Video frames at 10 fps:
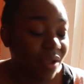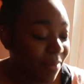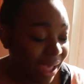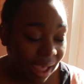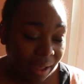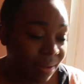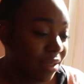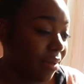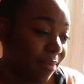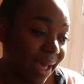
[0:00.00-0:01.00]
bye,
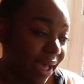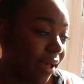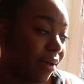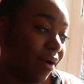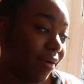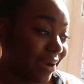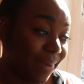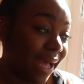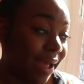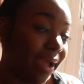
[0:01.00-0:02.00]
all right,
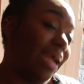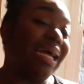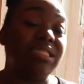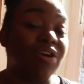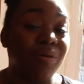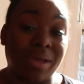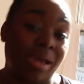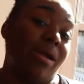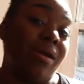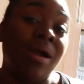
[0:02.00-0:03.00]
bye. And I don't
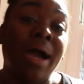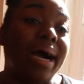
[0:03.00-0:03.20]
care.